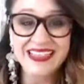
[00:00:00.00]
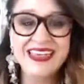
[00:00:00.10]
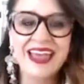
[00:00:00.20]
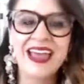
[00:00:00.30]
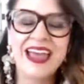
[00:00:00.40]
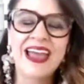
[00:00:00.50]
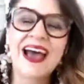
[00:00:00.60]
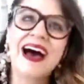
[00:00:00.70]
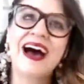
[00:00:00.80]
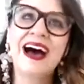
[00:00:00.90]
There
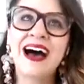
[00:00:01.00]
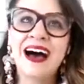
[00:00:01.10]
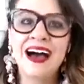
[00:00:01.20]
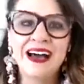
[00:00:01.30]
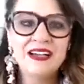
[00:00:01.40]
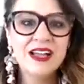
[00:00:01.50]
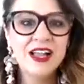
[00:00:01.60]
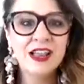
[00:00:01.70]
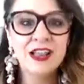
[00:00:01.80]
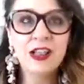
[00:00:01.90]
are
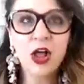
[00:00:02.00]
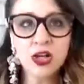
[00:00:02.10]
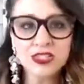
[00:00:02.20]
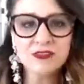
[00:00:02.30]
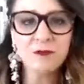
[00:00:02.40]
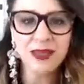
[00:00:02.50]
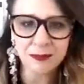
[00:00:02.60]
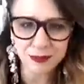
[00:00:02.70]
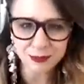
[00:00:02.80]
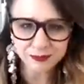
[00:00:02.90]
lots of
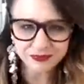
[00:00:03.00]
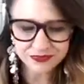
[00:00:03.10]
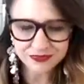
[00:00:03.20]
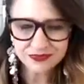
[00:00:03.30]
people